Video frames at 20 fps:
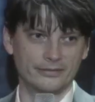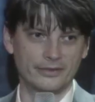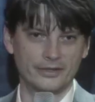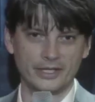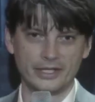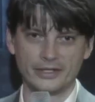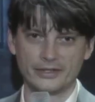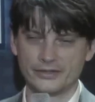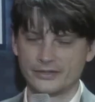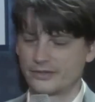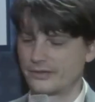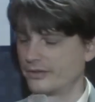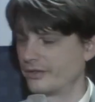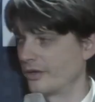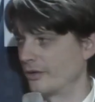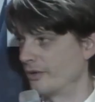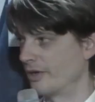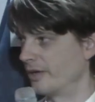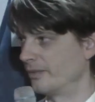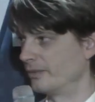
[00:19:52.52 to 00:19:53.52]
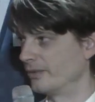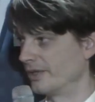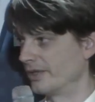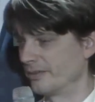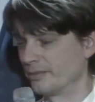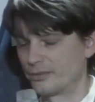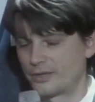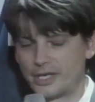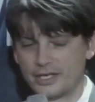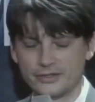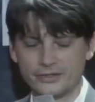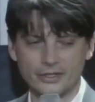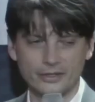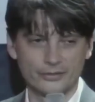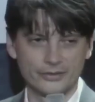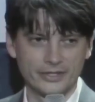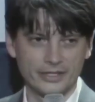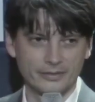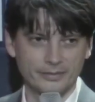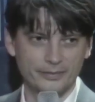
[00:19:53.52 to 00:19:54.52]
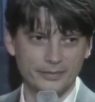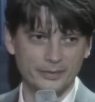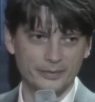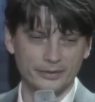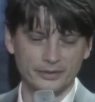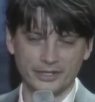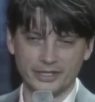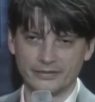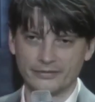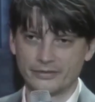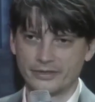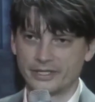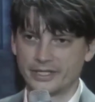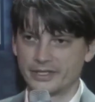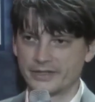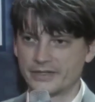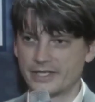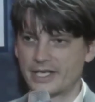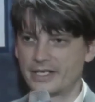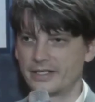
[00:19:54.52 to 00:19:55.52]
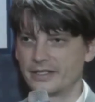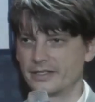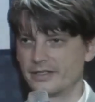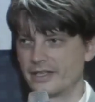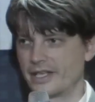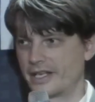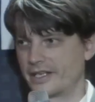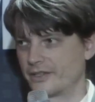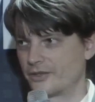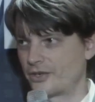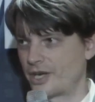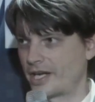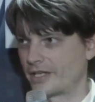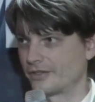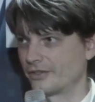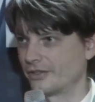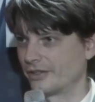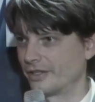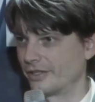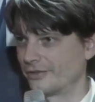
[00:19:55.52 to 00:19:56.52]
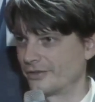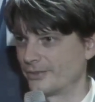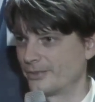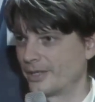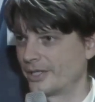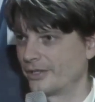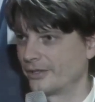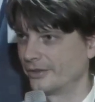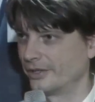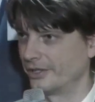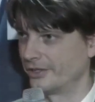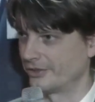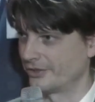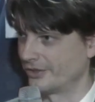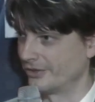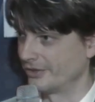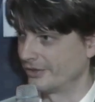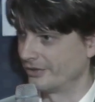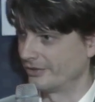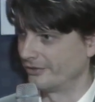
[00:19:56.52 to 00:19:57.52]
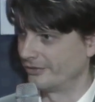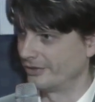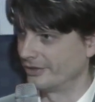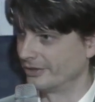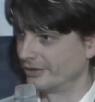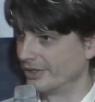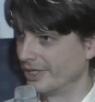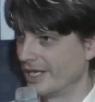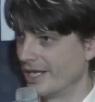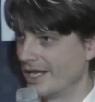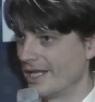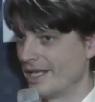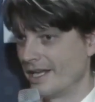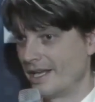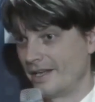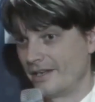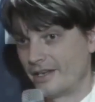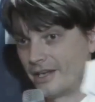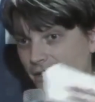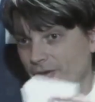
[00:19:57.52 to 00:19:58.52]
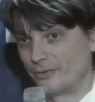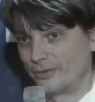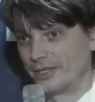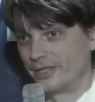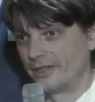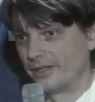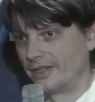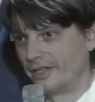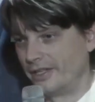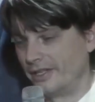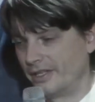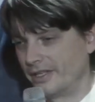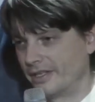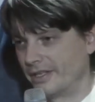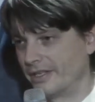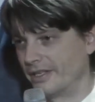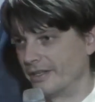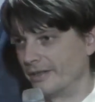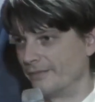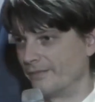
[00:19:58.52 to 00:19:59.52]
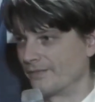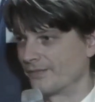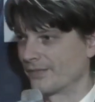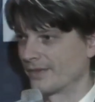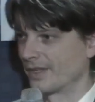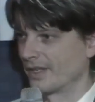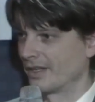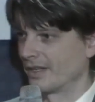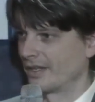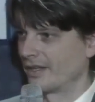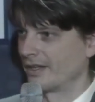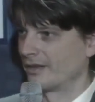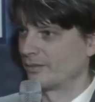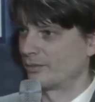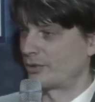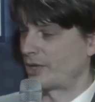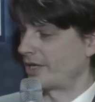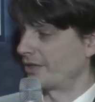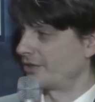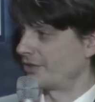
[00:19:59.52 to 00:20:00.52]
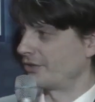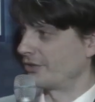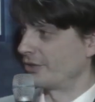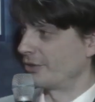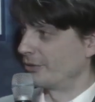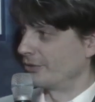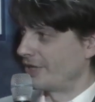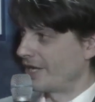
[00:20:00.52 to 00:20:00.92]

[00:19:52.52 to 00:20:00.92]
things go up, when the price goes up, people get very excited, and that attracts a lot of speculators into the field. And now, when the prices go